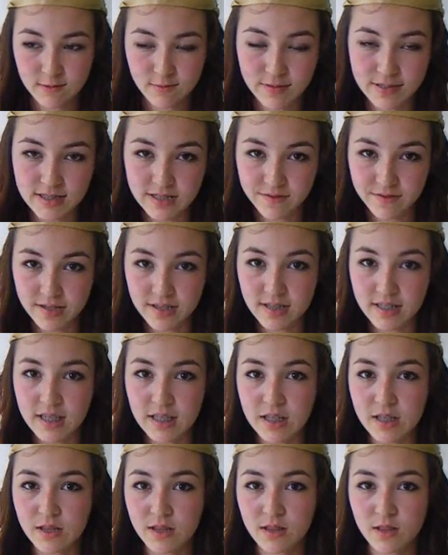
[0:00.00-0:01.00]

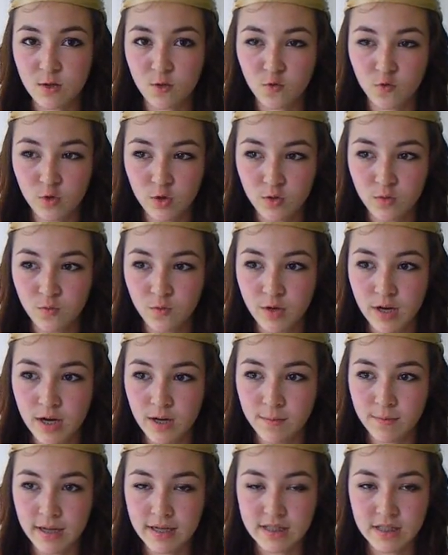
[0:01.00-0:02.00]
specifically the room
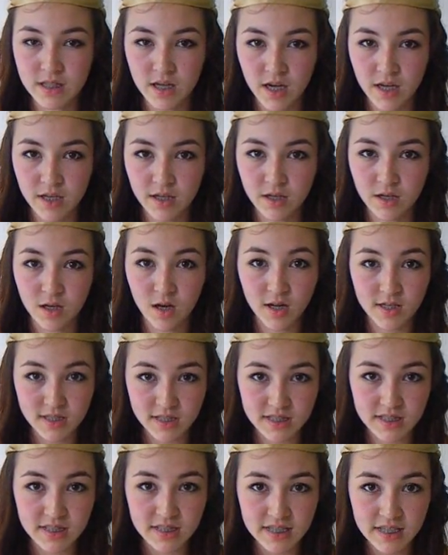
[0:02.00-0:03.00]
where my son
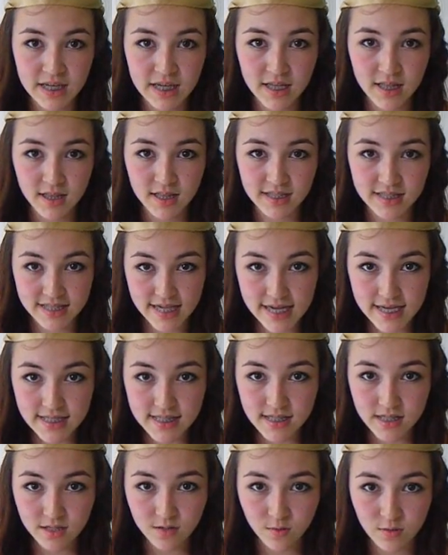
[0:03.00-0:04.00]
Constantine VI
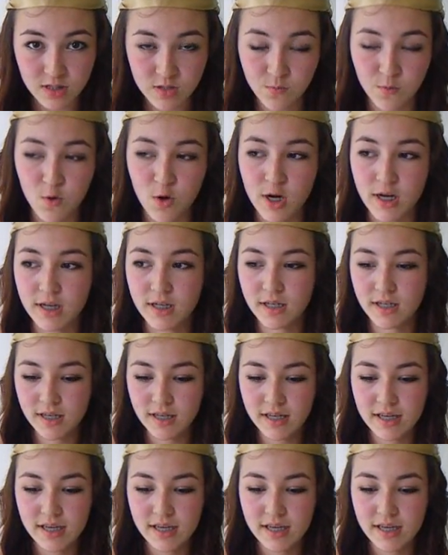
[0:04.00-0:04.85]
was born.